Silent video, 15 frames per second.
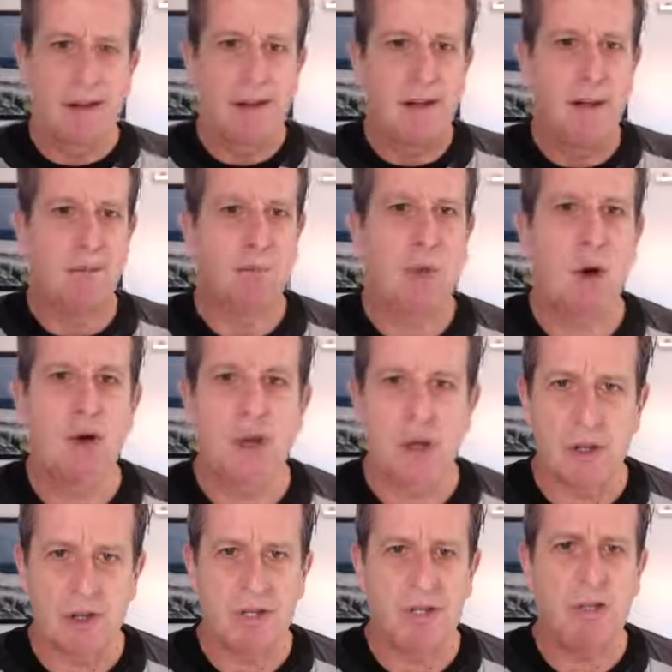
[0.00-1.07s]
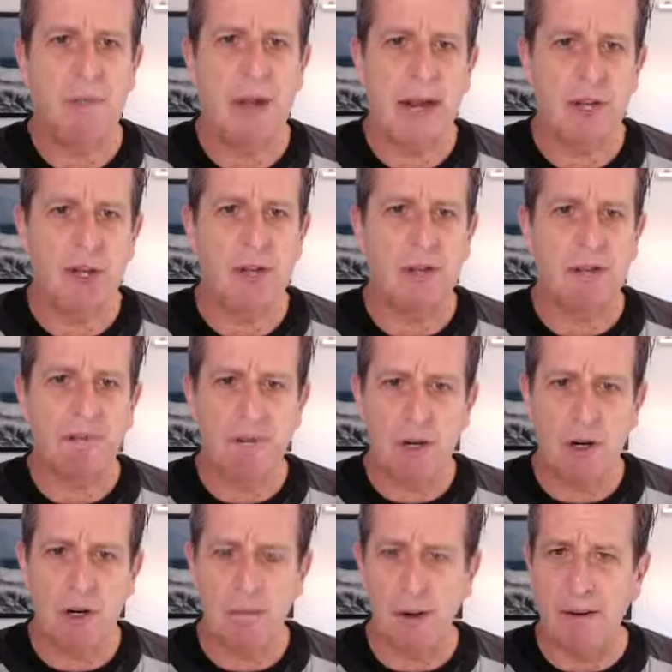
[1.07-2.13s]
emotional, spatial,
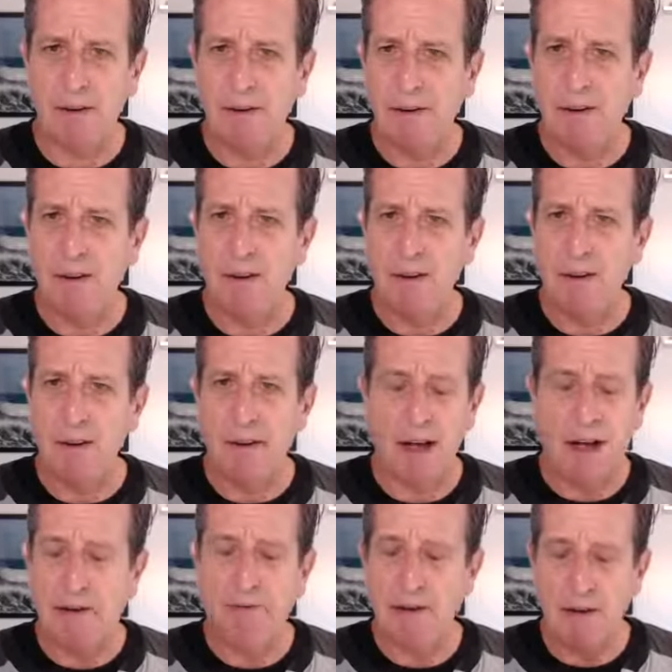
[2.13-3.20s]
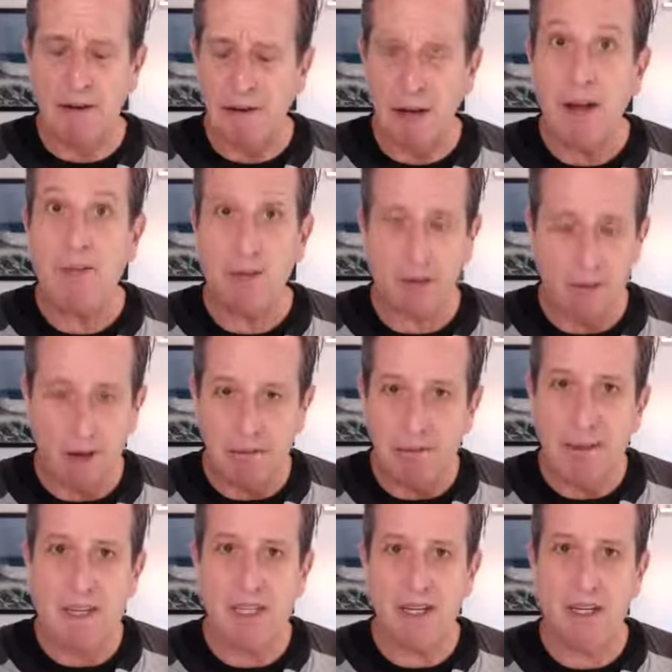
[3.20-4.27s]
verbal, not verbal,
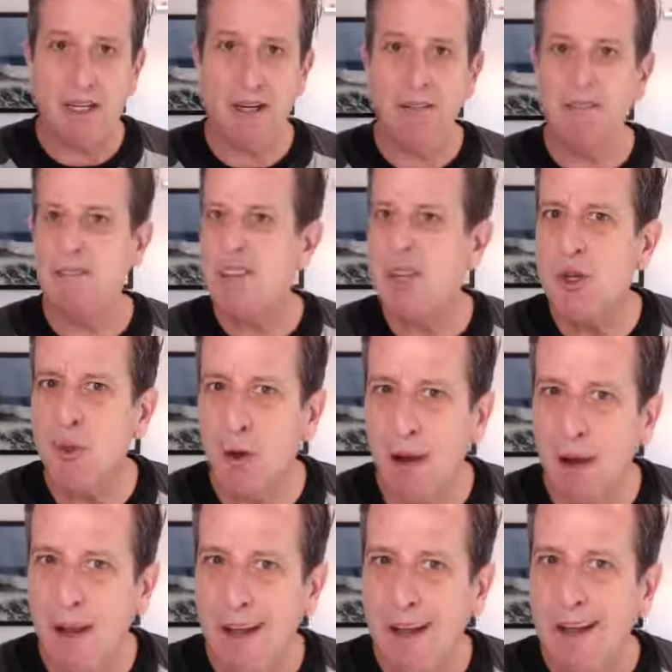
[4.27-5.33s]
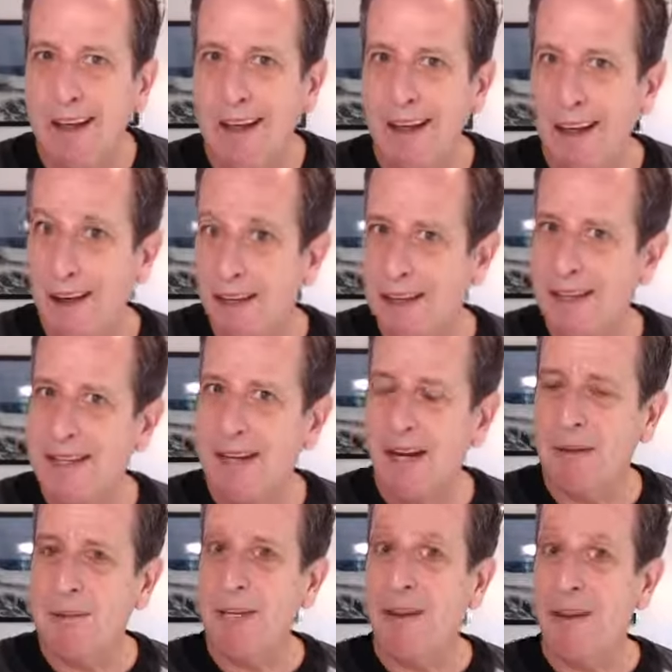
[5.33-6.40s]
physical, visual, and a lot of the
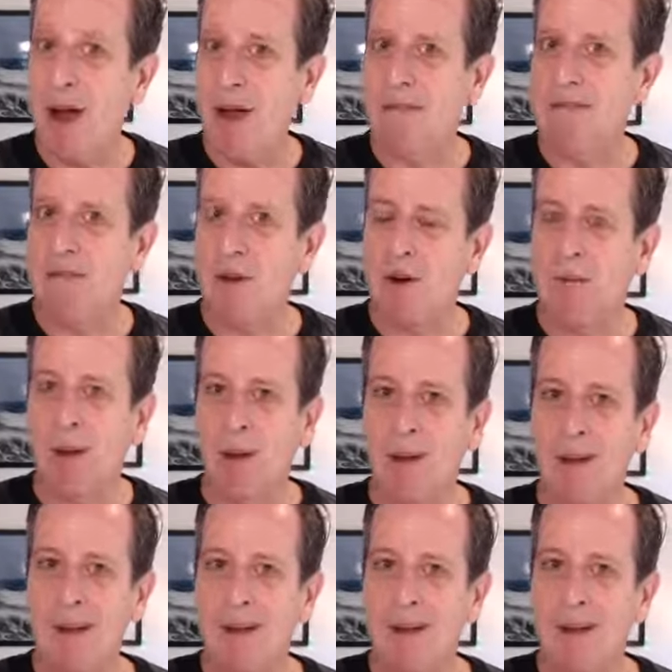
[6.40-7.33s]
times not verbal.